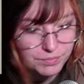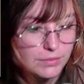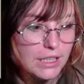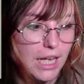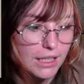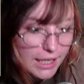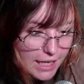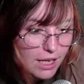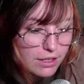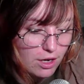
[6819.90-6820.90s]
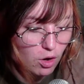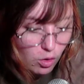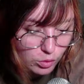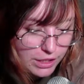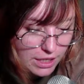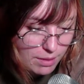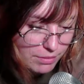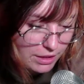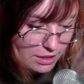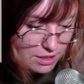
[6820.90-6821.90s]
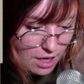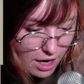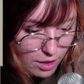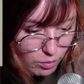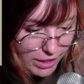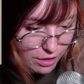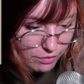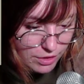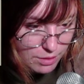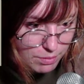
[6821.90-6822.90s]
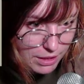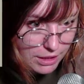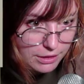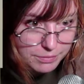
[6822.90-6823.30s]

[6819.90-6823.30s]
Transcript: I like how they're holding up the entire weight of this pig,